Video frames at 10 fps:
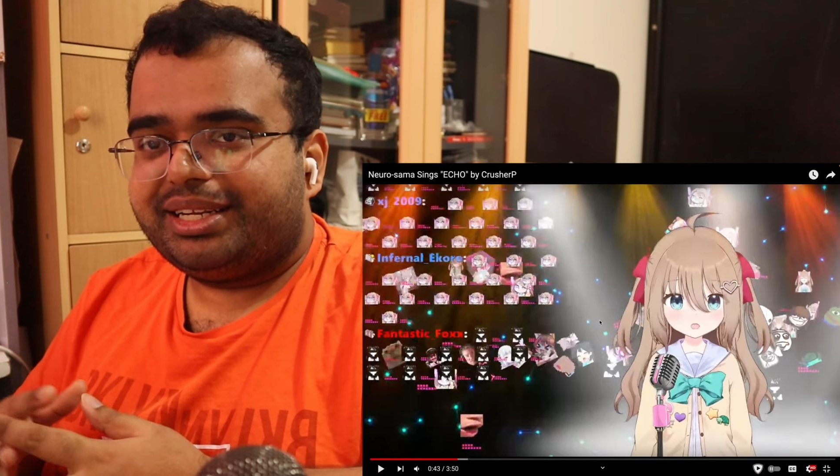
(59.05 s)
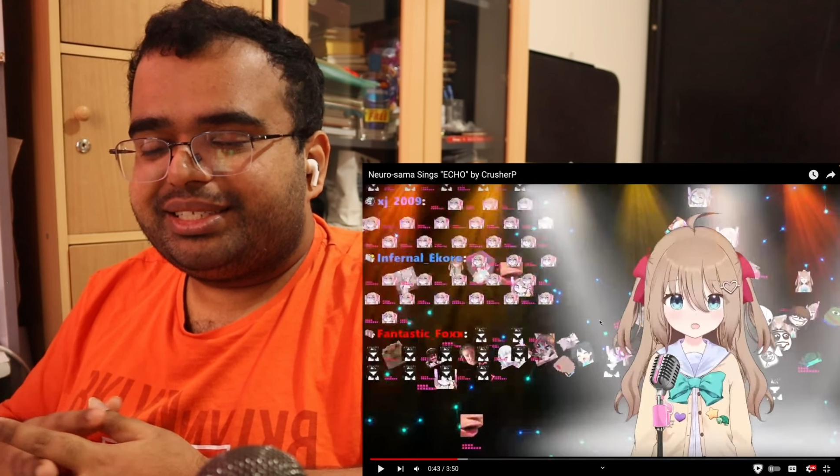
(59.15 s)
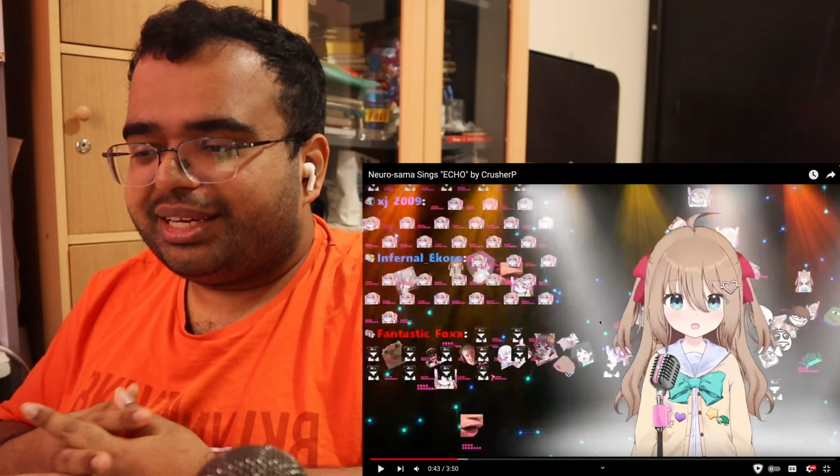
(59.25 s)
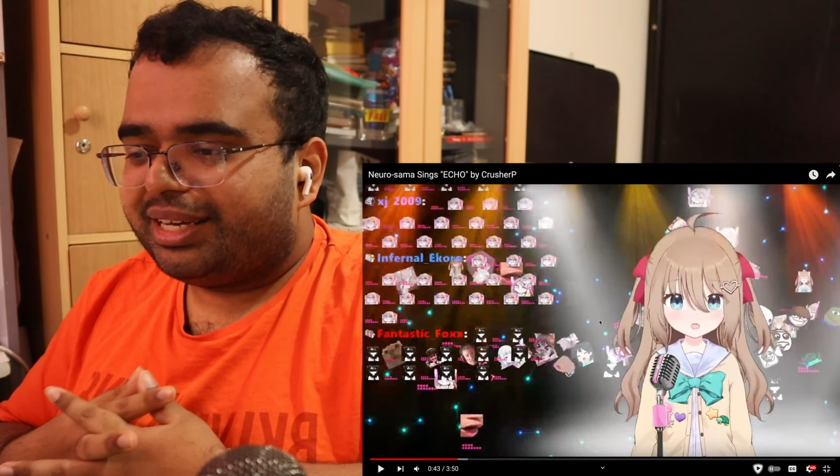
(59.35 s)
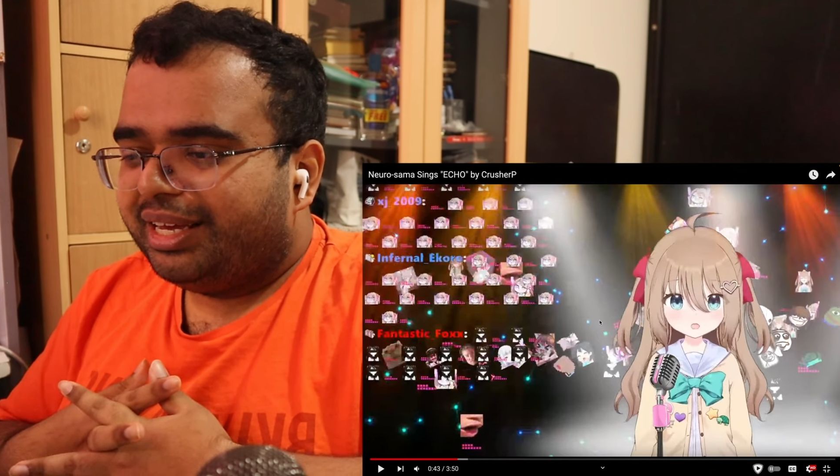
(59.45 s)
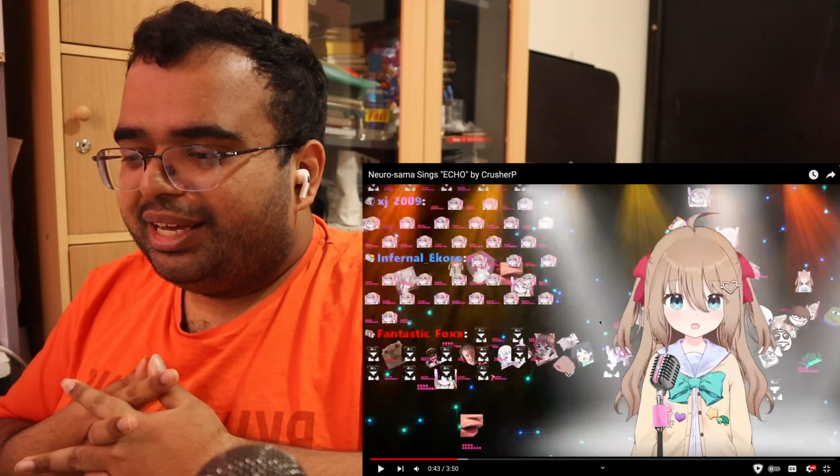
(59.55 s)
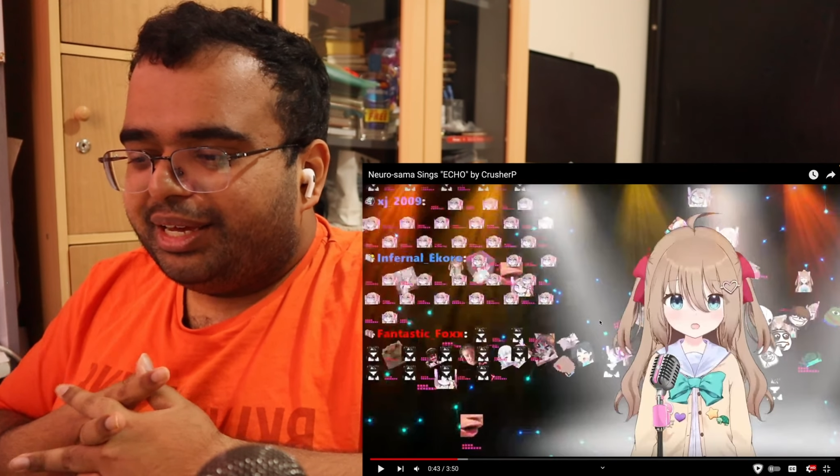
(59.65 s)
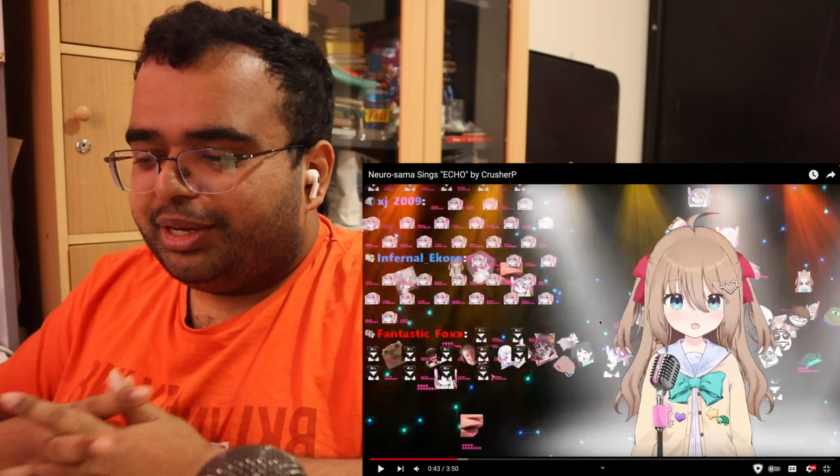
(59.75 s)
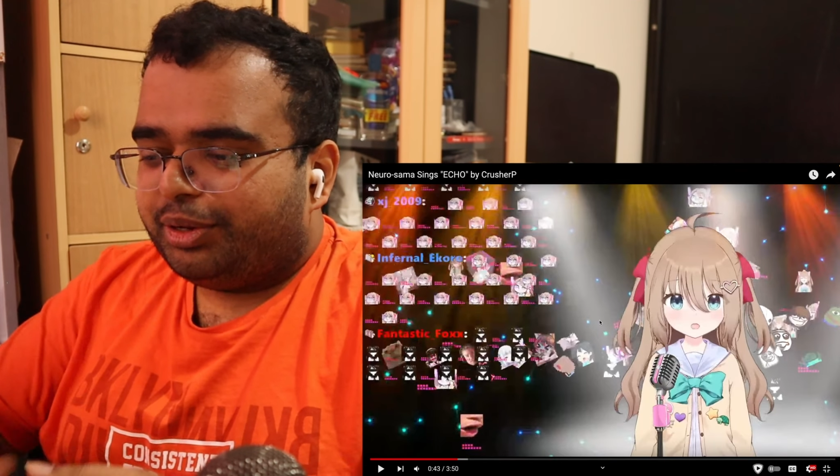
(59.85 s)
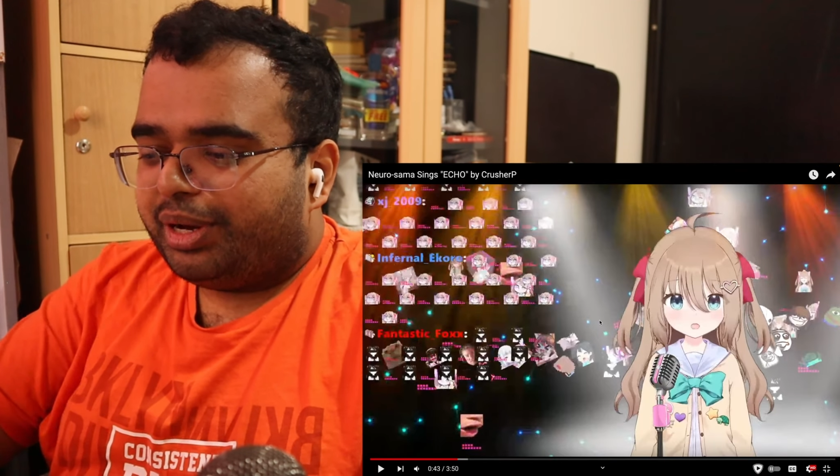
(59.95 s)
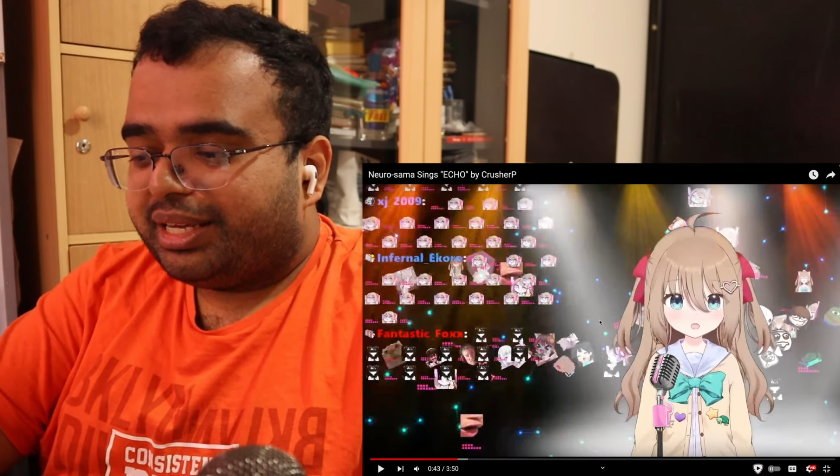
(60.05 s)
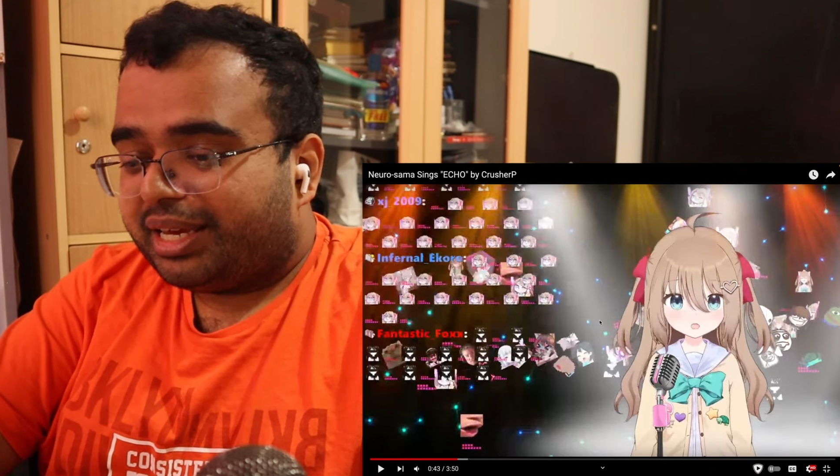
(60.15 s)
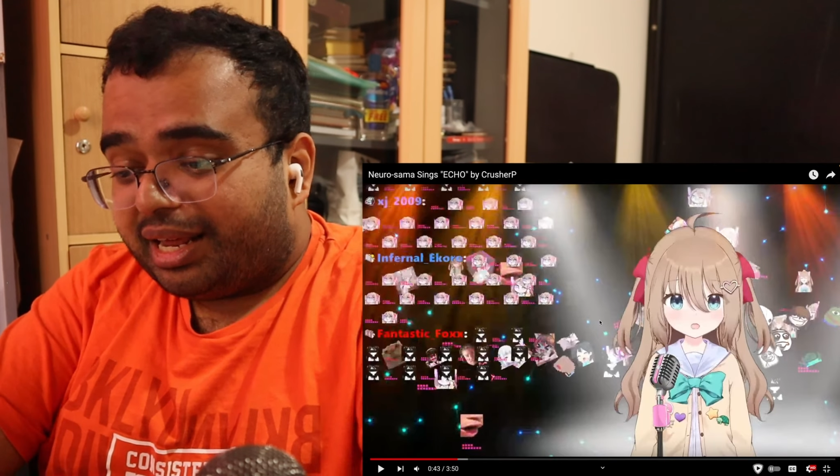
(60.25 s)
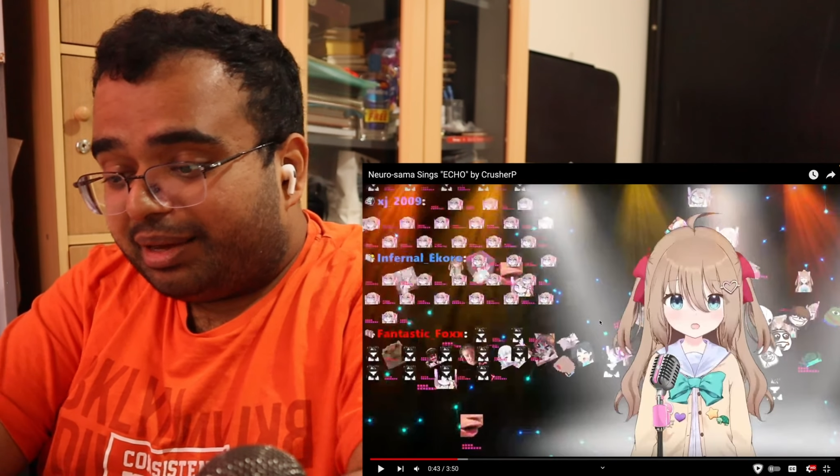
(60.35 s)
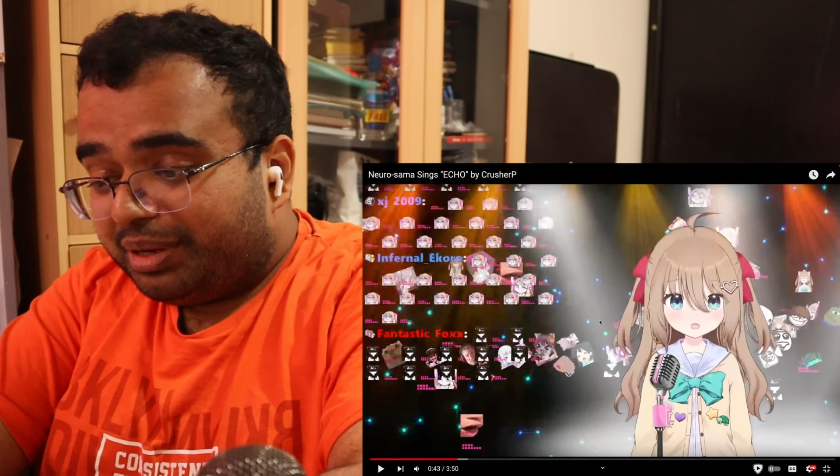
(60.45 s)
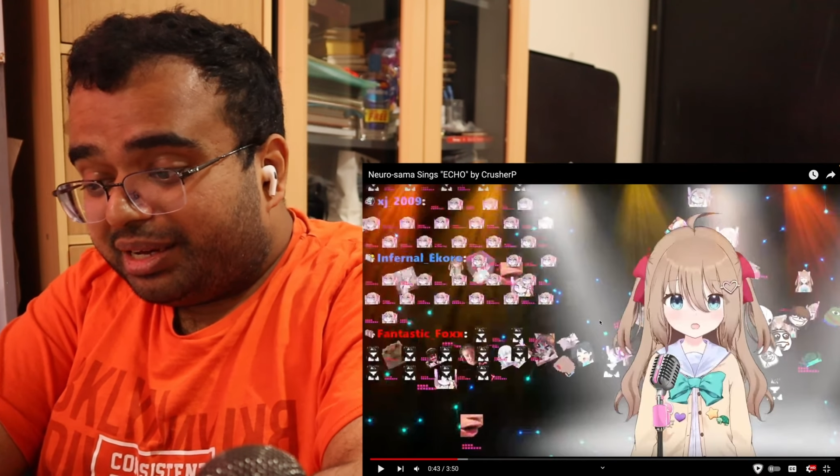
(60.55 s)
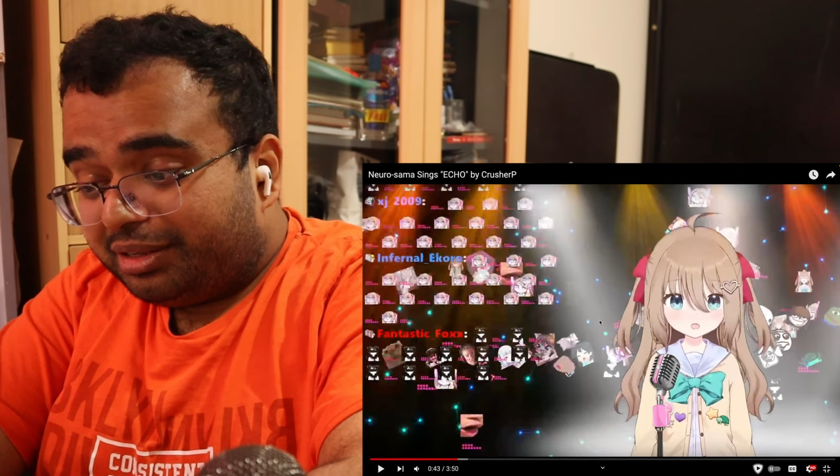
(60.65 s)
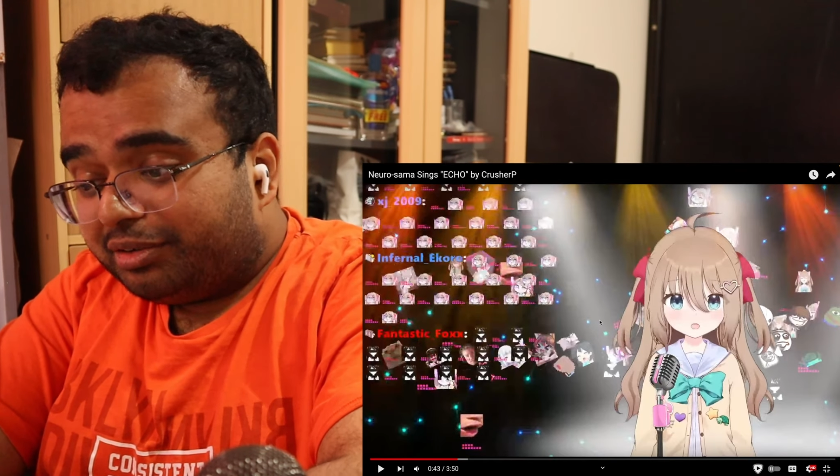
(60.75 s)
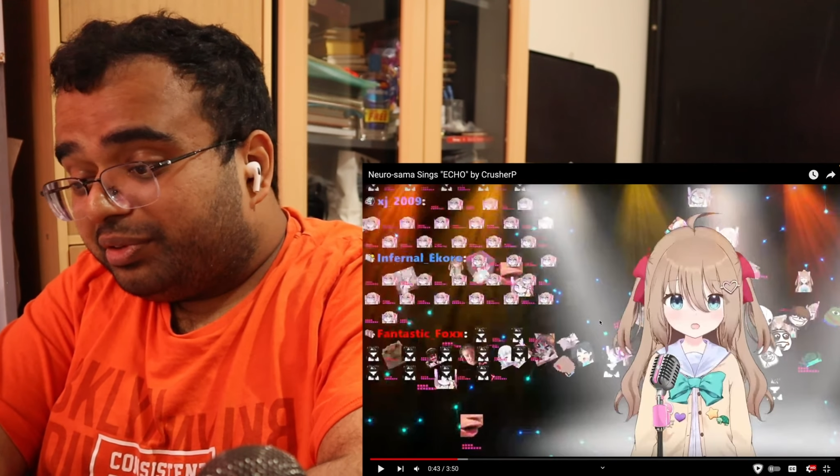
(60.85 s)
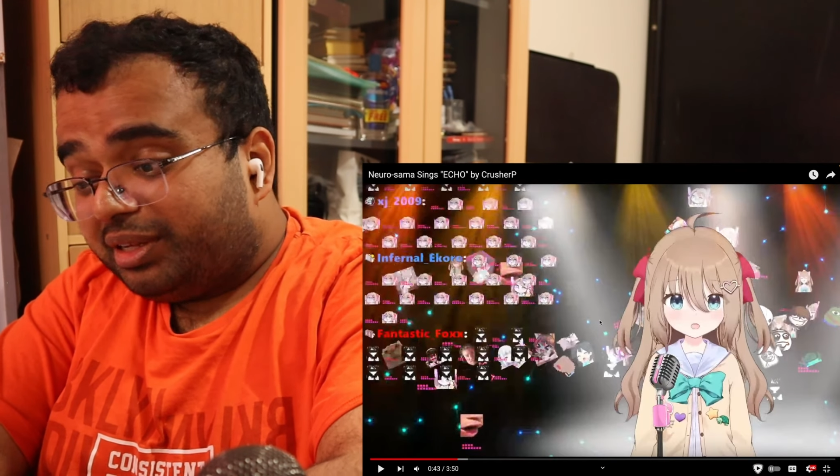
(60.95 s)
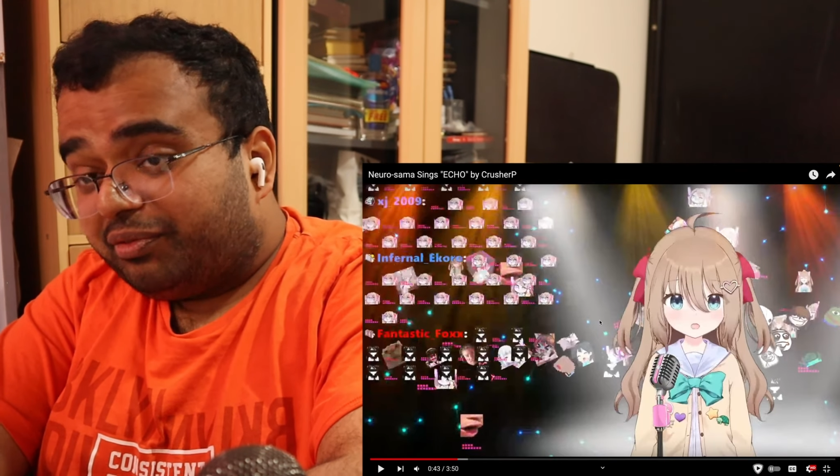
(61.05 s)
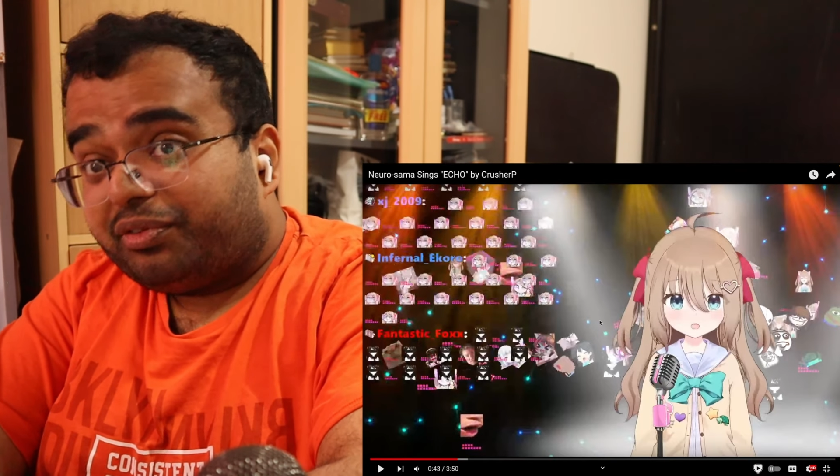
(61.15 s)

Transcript: And it's like, you know, and can I be colorful and